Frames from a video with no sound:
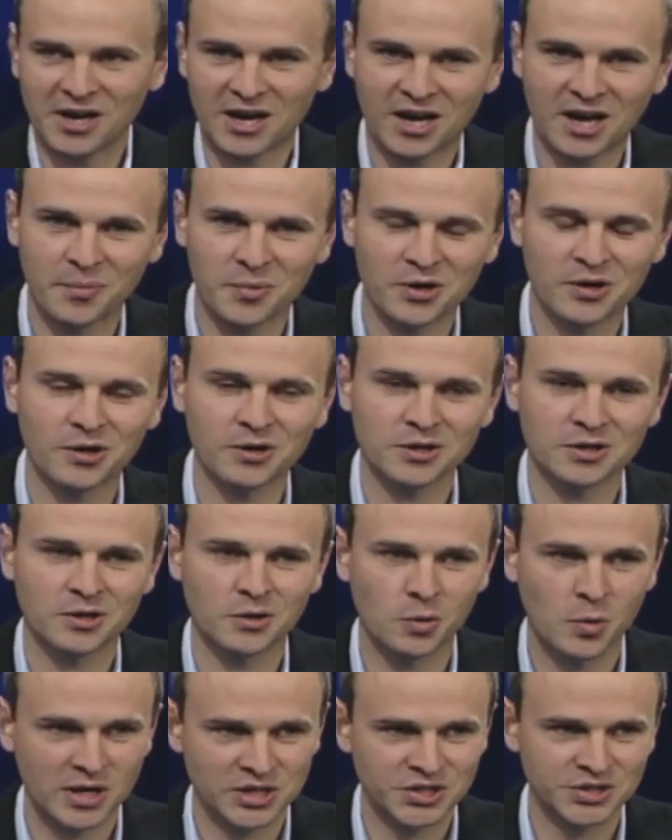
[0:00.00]
We got a couple of quick
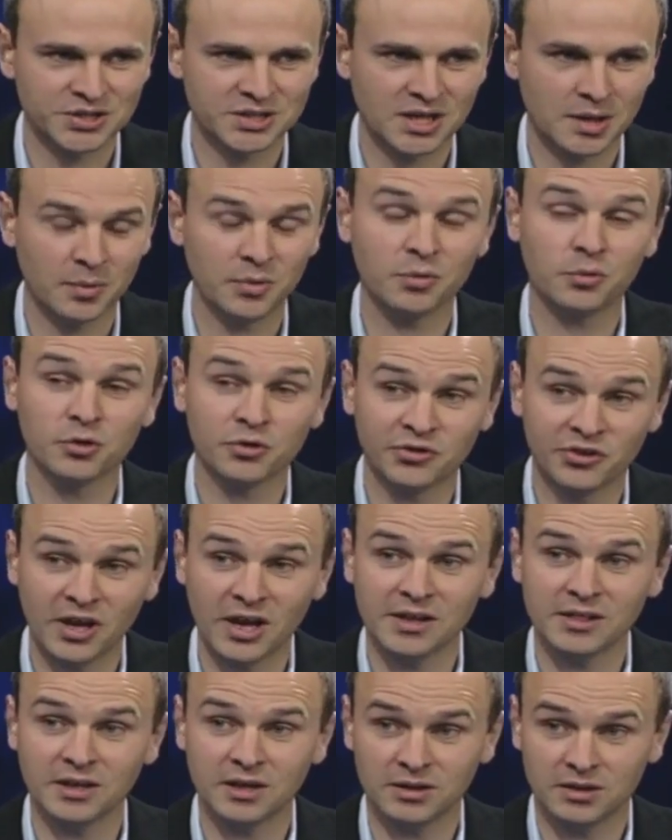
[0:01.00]
questions to come. You're
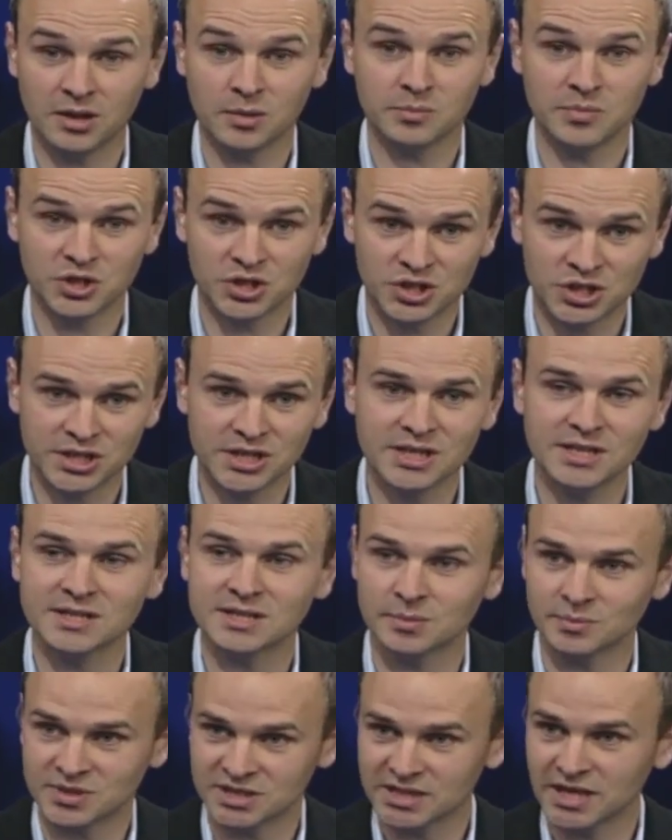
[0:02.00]
saying that, that machines
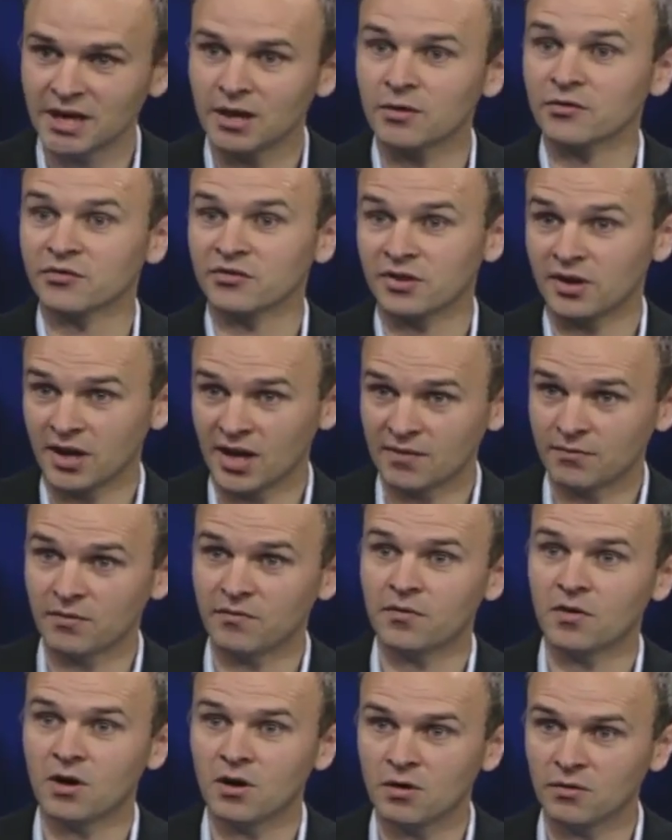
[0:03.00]
themselves have
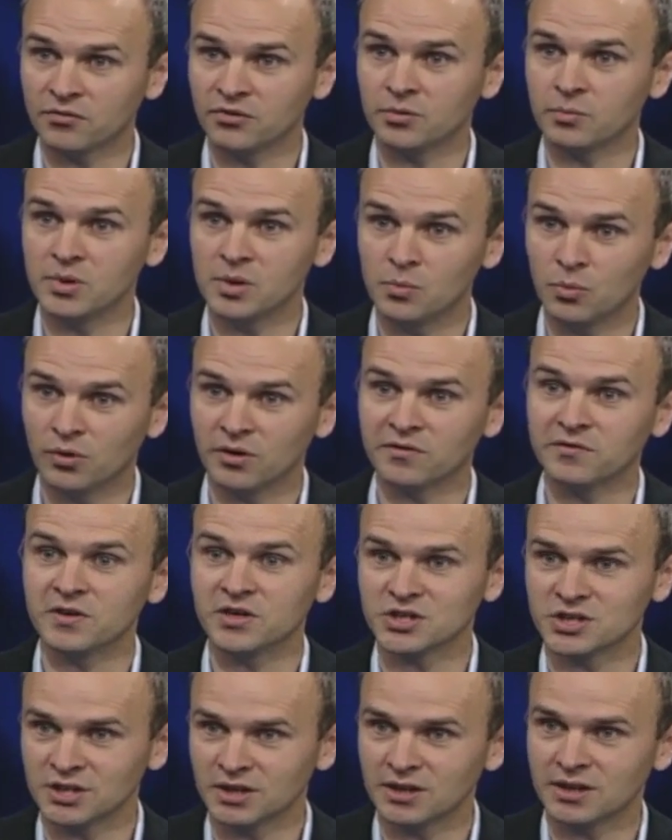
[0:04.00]
evolved to be more
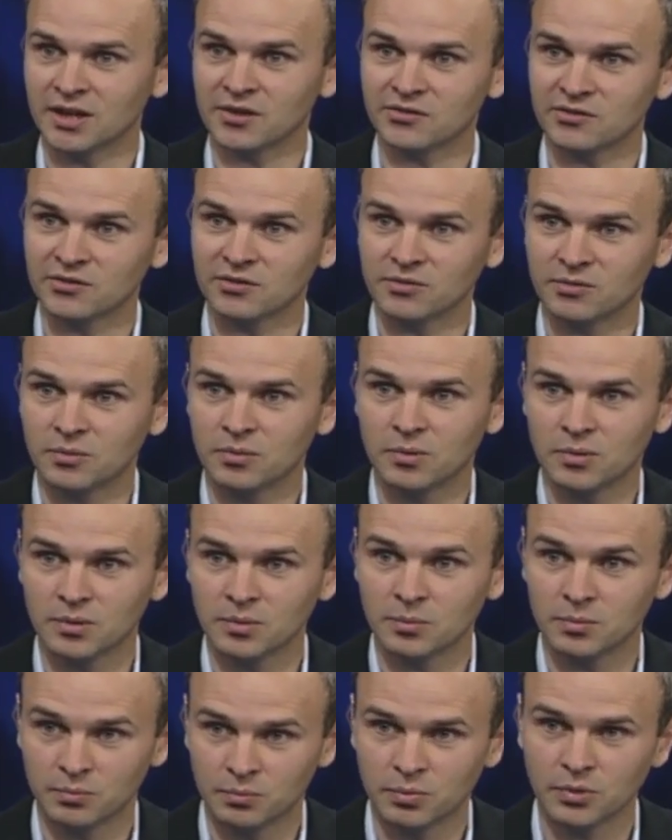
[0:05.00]
efficient, and that's uh,
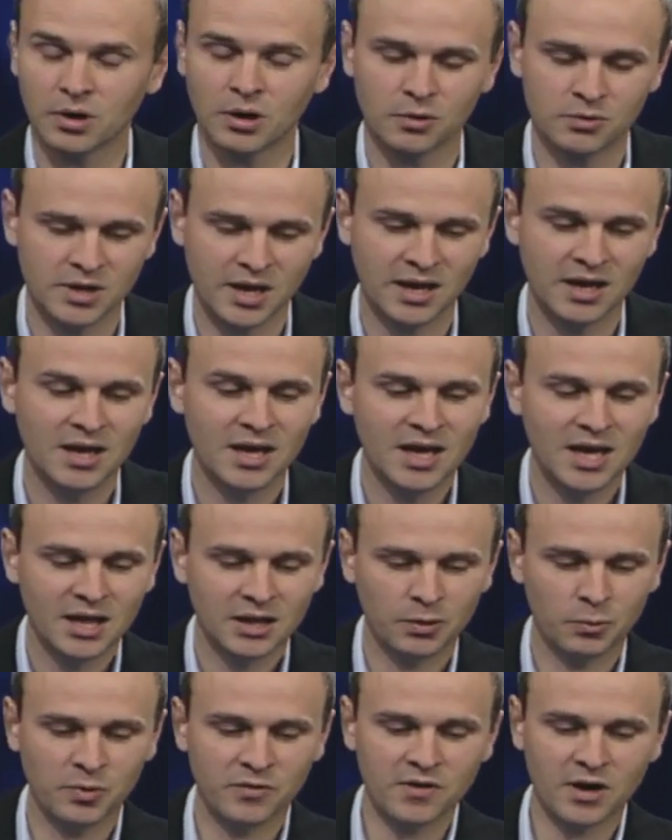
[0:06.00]
correct. Okay,
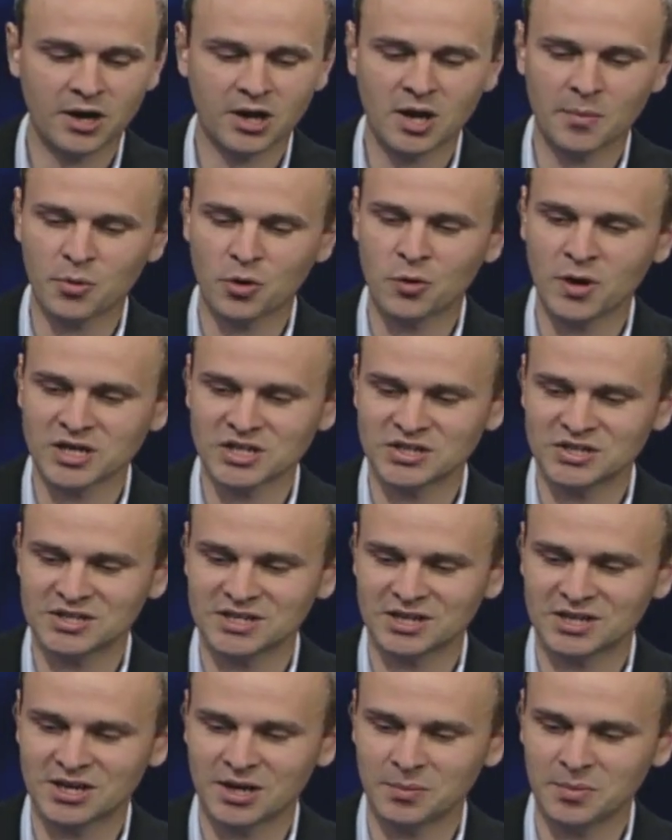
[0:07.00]
we've got a couple of questions
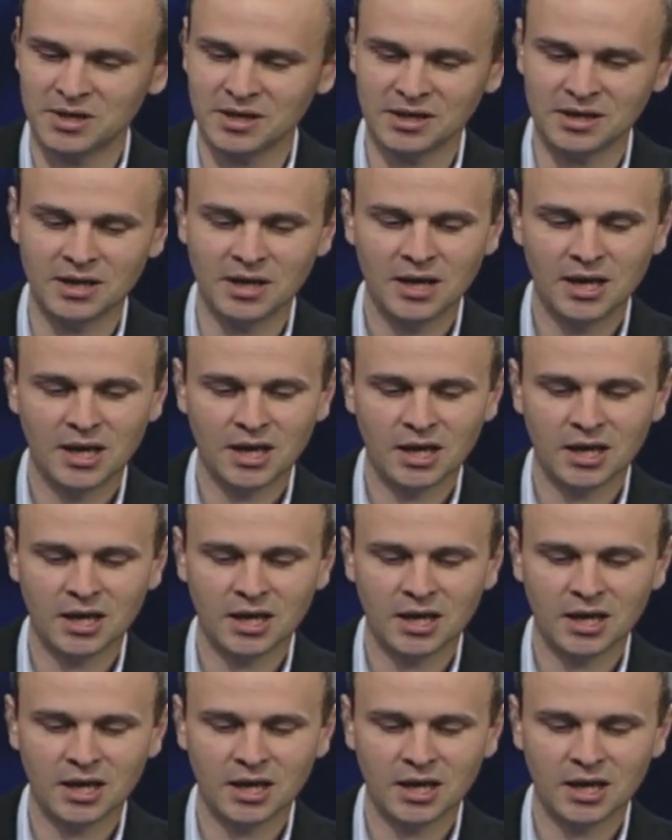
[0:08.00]
that have come in,